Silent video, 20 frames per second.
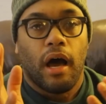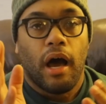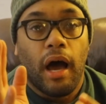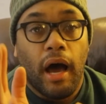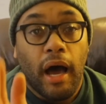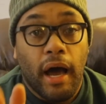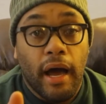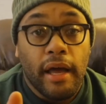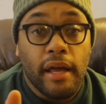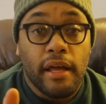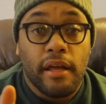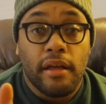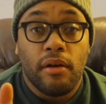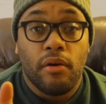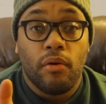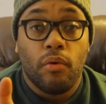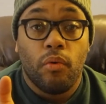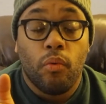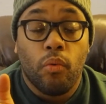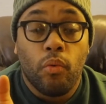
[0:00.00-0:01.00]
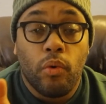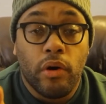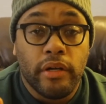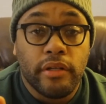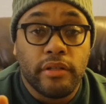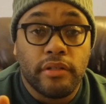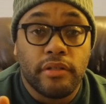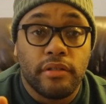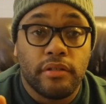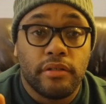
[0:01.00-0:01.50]
I
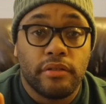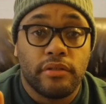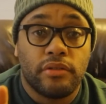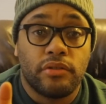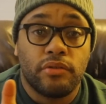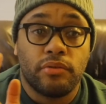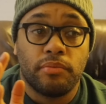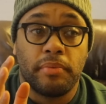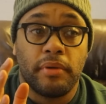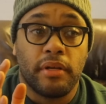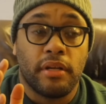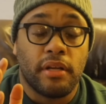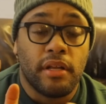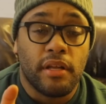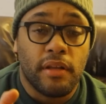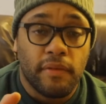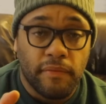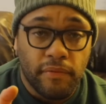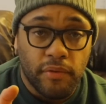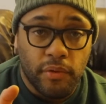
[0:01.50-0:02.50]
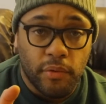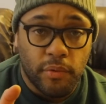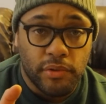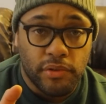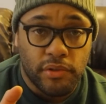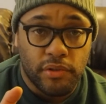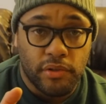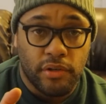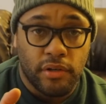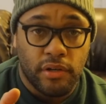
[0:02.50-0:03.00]
want to be an
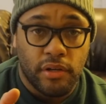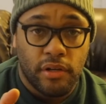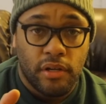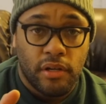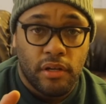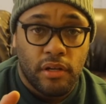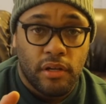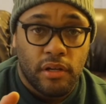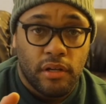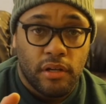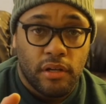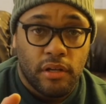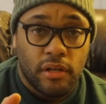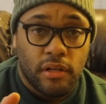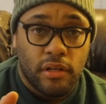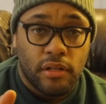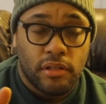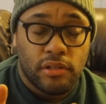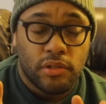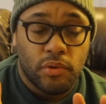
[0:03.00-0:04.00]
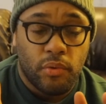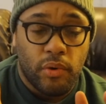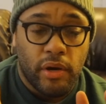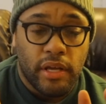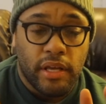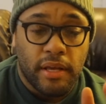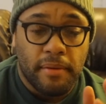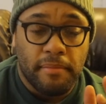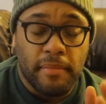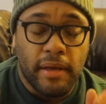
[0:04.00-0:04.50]
influencer so I
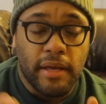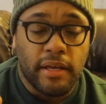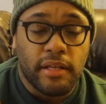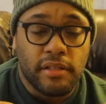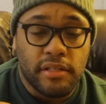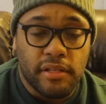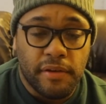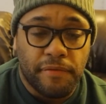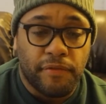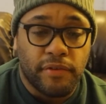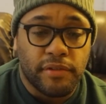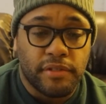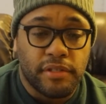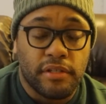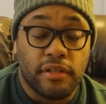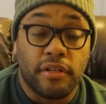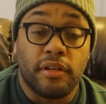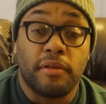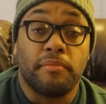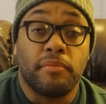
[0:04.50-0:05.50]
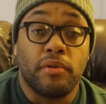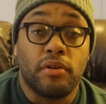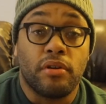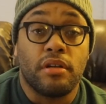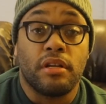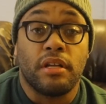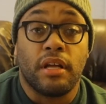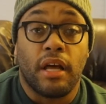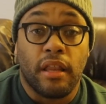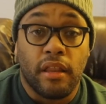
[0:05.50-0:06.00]
can make a difference in the
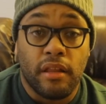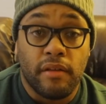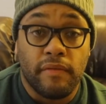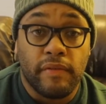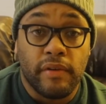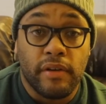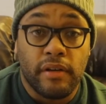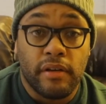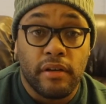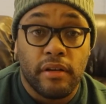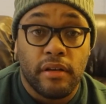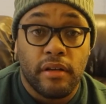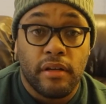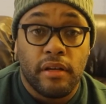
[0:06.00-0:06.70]
community I live in.